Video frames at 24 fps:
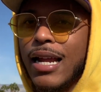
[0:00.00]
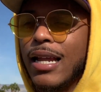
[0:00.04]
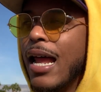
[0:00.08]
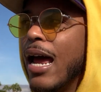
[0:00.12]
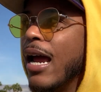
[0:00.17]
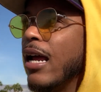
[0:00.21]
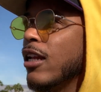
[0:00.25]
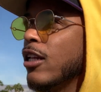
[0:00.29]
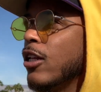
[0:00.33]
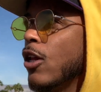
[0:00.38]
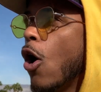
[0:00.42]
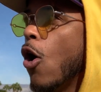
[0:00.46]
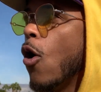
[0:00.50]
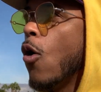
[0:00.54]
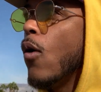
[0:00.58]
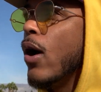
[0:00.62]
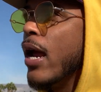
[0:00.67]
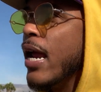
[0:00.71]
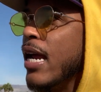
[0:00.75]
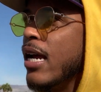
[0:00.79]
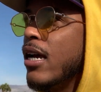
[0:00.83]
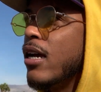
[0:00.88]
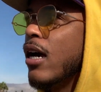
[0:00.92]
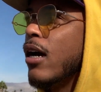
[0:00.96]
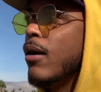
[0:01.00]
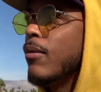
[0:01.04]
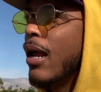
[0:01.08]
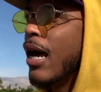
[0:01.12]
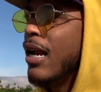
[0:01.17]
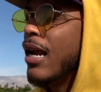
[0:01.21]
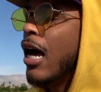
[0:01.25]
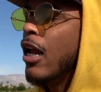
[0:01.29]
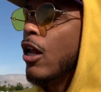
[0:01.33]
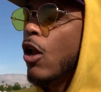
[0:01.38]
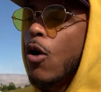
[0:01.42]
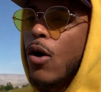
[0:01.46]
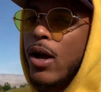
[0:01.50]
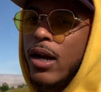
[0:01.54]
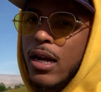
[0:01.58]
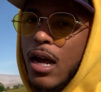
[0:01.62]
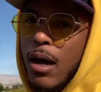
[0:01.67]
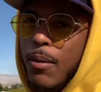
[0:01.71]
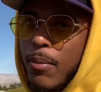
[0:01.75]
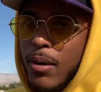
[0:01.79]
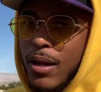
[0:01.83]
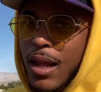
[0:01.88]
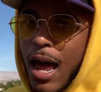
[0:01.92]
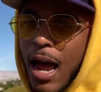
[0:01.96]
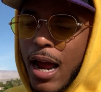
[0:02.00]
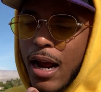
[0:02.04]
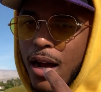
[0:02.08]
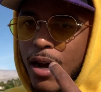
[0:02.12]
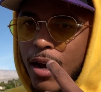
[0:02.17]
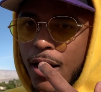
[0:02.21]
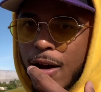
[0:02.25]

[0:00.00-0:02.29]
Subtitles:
like low income, not low income, but like